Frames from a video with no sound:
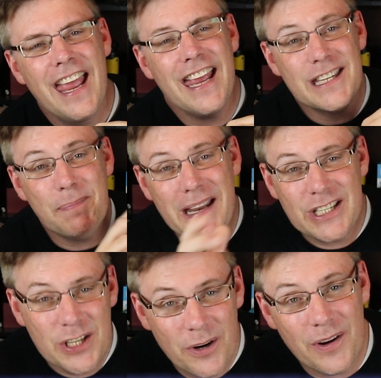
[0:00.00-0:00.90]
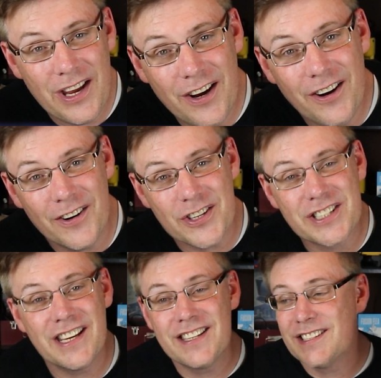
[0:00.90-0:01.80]
It's been 2 years
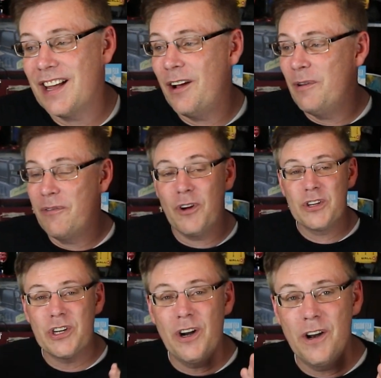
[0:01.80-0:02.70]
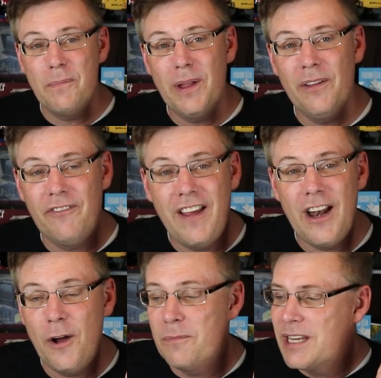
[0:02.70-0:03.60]
since we first started to build
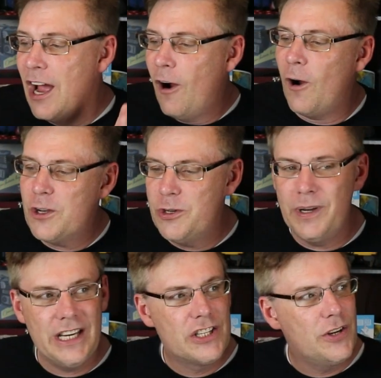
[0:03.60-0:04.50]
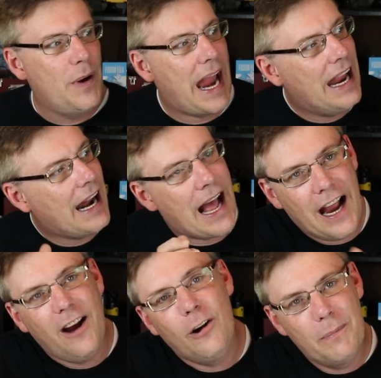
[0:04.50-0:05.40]
Fanhome's R2-D2 and
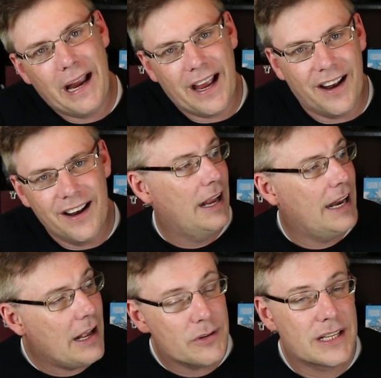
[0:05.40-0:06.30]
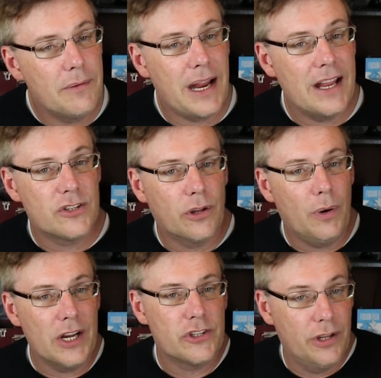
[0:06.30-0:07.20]
Iron Man. And now it's time to answer the
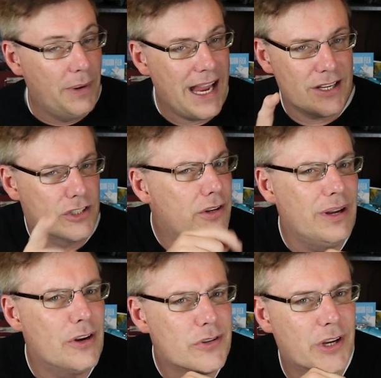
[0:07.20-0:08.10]
question that we asked 2 years